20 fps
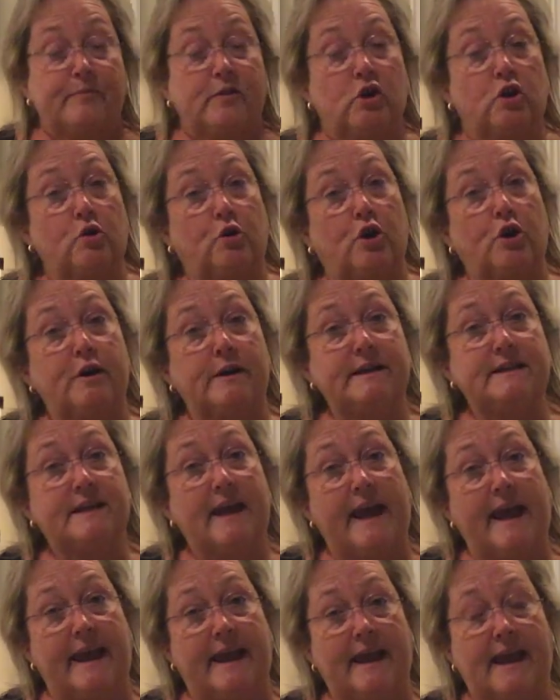You could
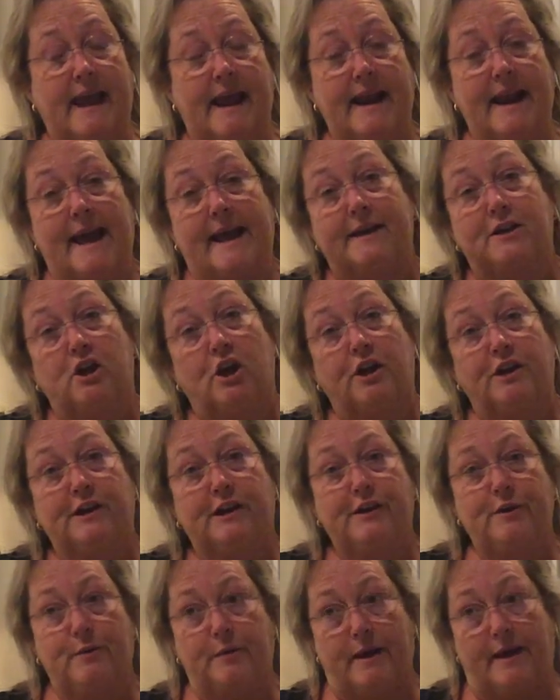take and add
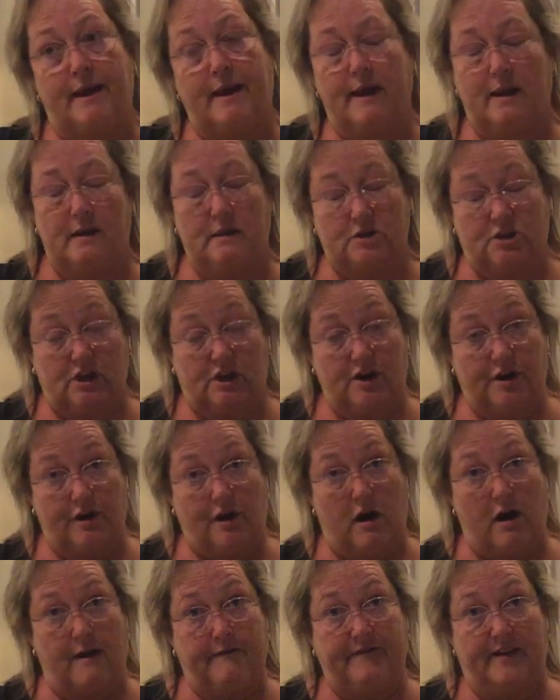Kahlua to your
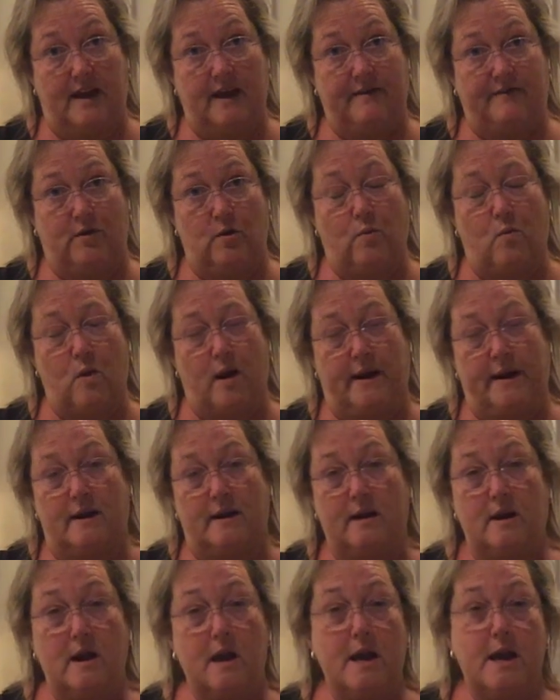coffee if you wanted,
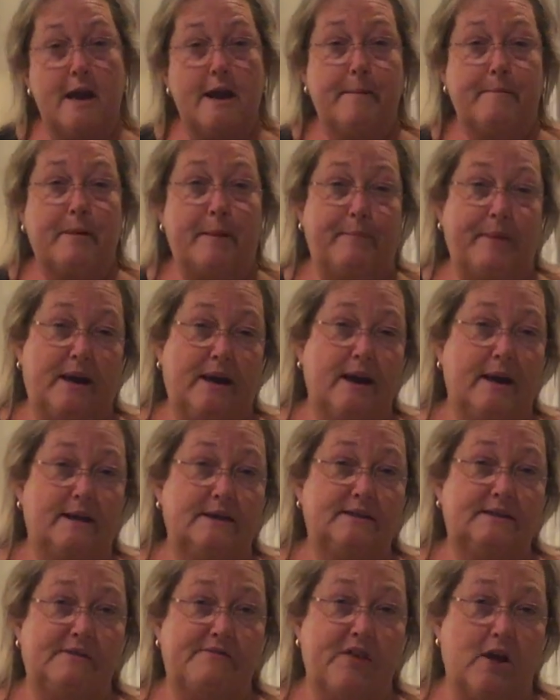but
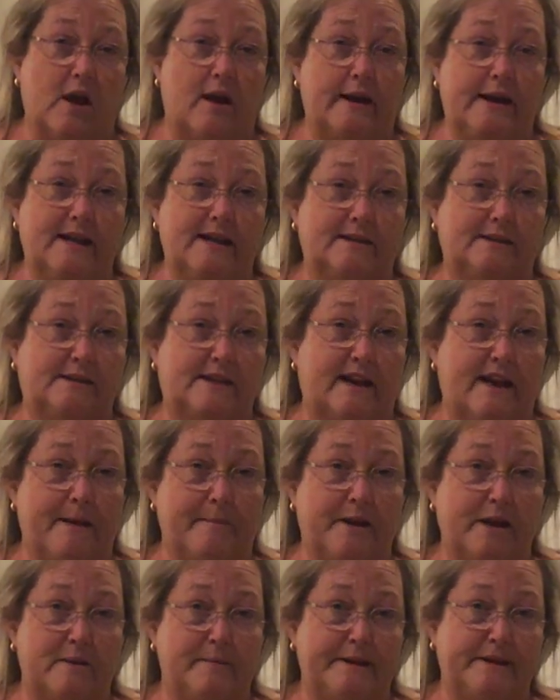because of the audience that
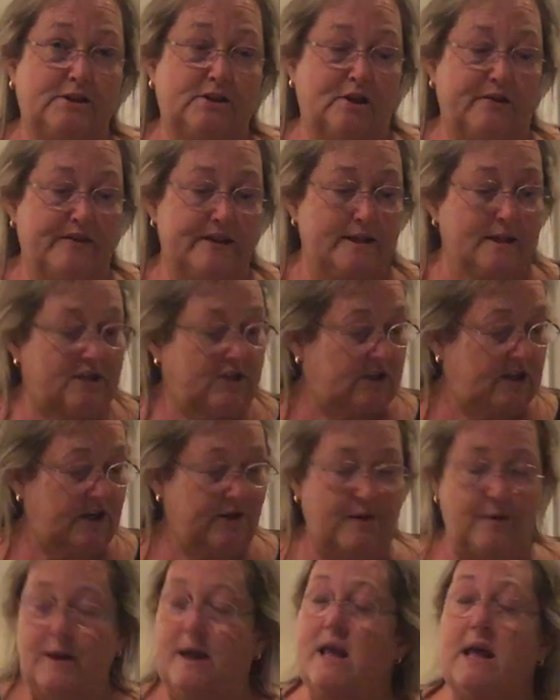I'm gonna be serving this
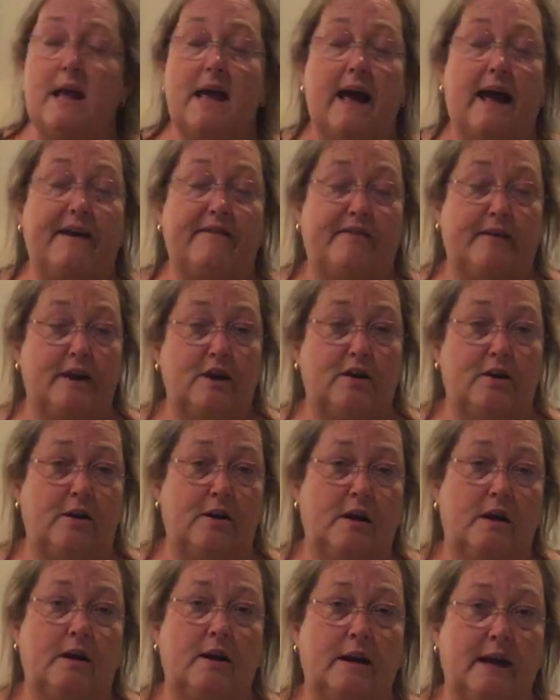to, I figured
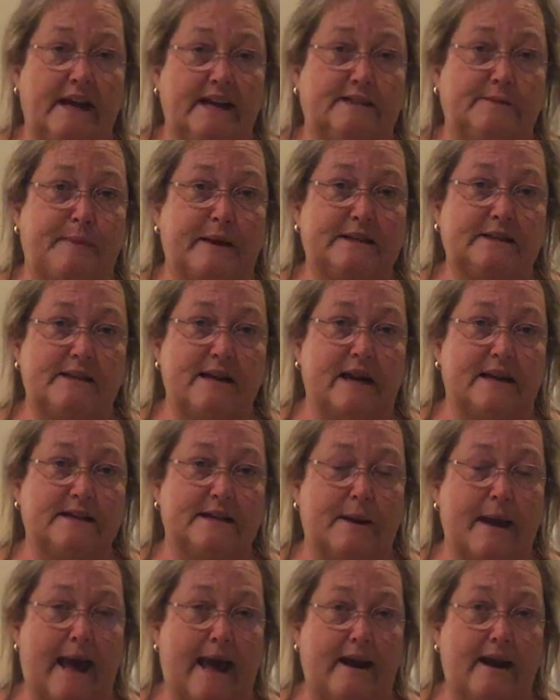it's best not to
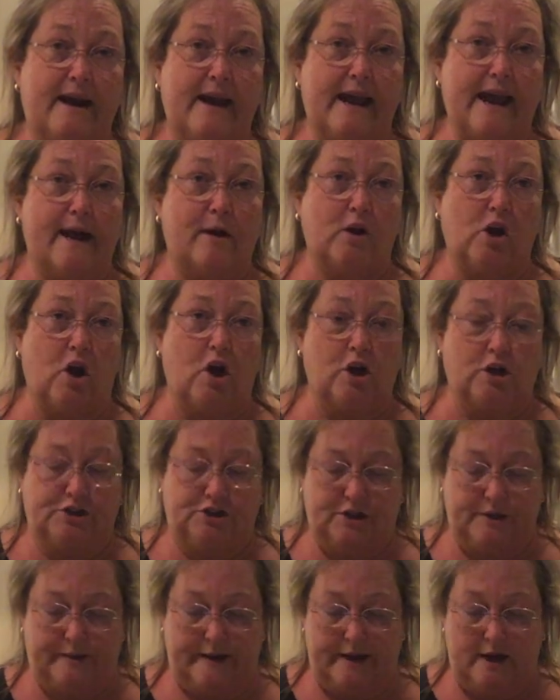add any alcohol
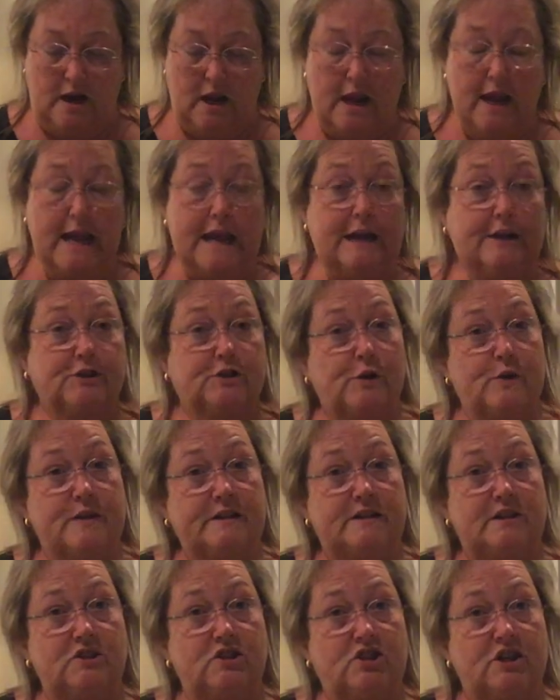to it. So
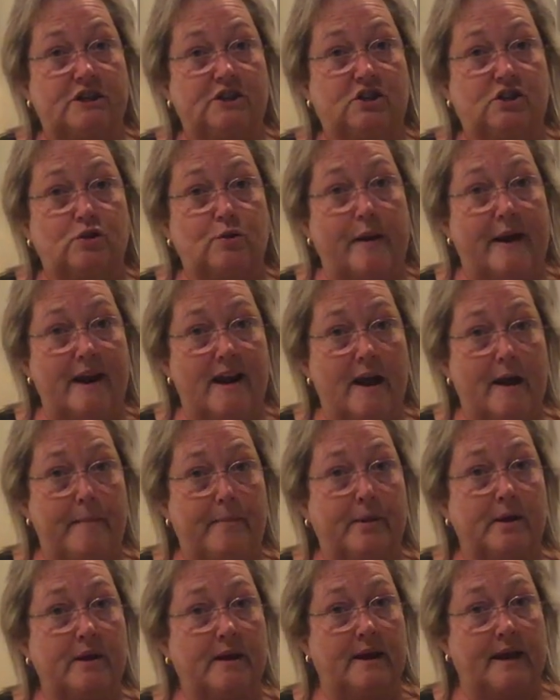this is just straight
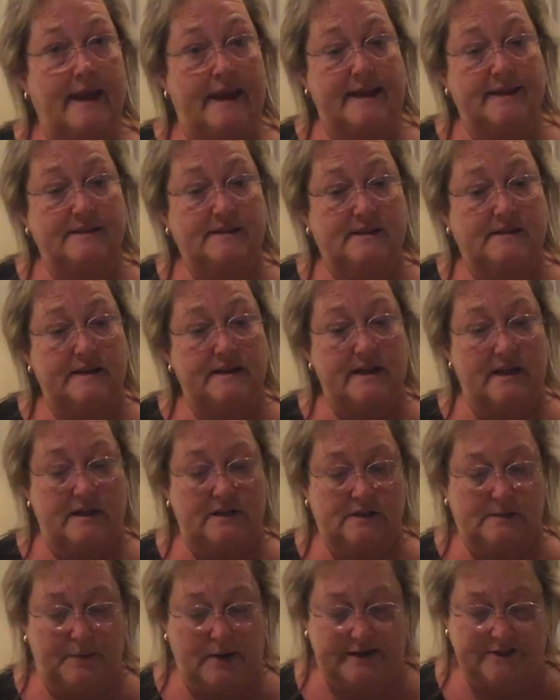up instant
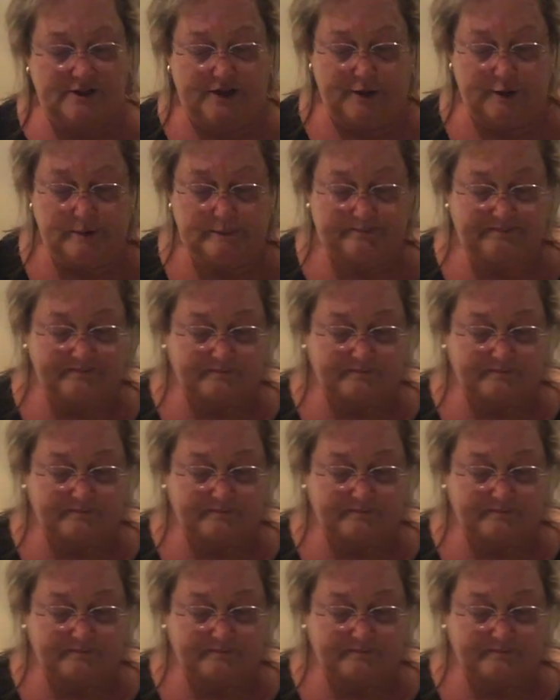espresso,